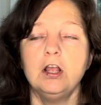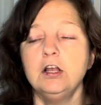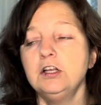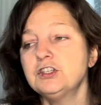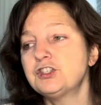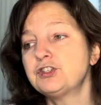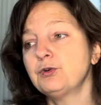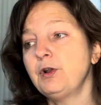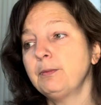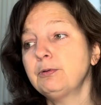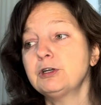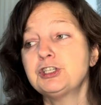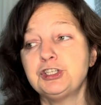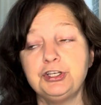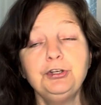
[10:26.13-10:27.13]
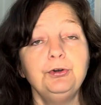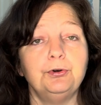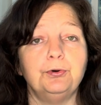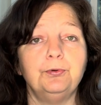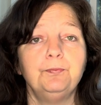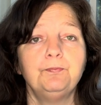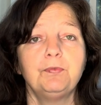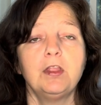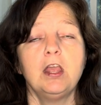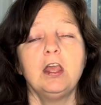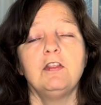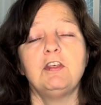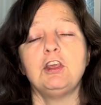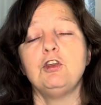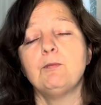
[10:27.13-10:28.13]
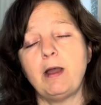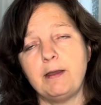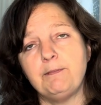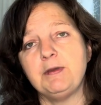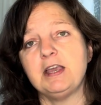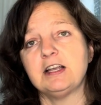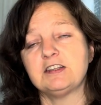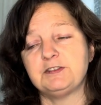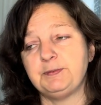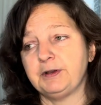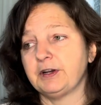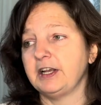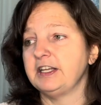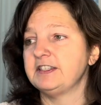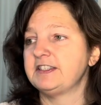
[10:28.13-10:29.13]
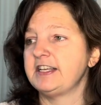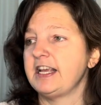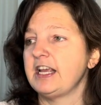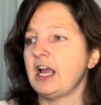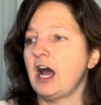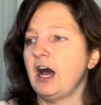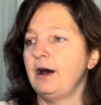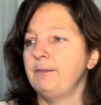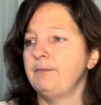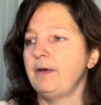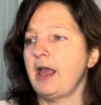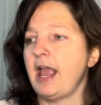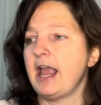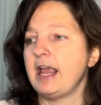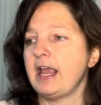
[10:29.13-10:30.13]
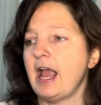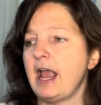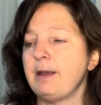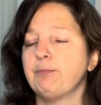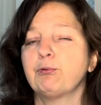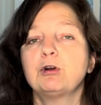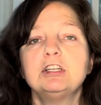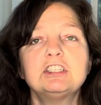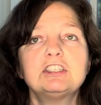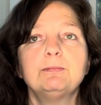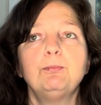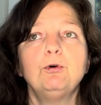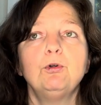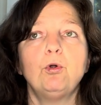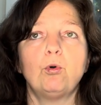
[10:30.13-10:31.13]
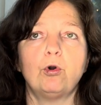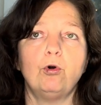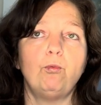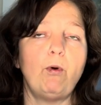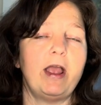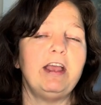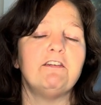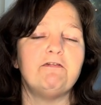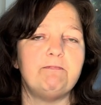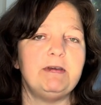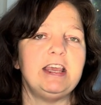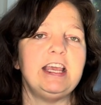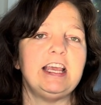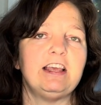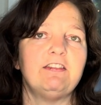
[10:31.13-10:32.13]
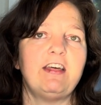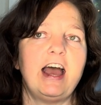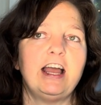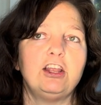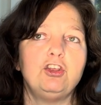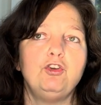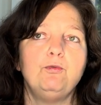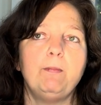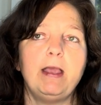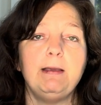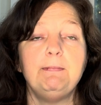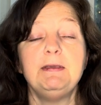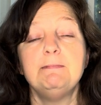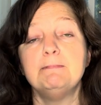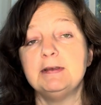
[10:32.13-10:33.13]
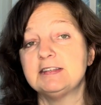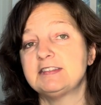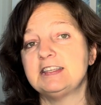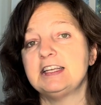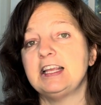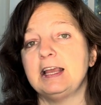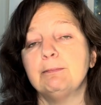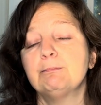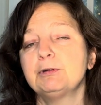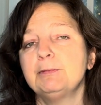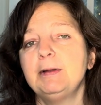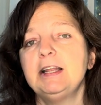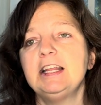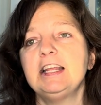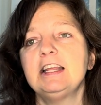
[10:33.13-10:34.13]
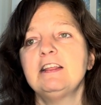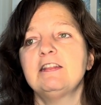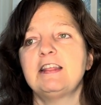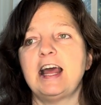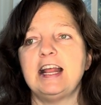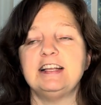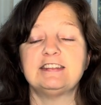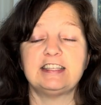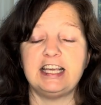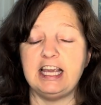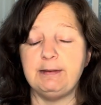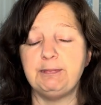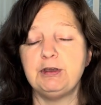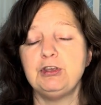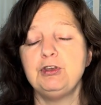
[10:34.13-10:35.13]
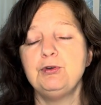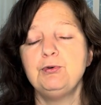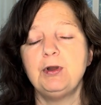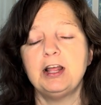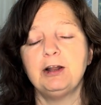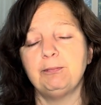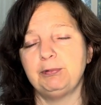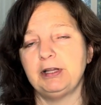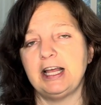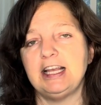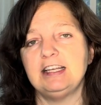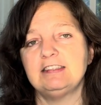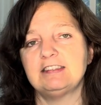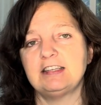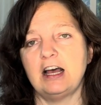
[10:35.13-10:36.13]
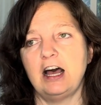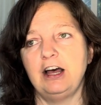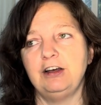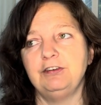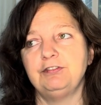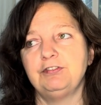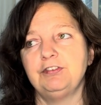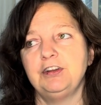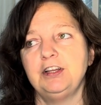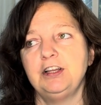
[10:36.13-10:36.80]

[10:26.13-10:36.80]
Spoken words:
So number 2, that you might be experiencing a principle or a way of being that you may be missing implementing that is keeping you in a place of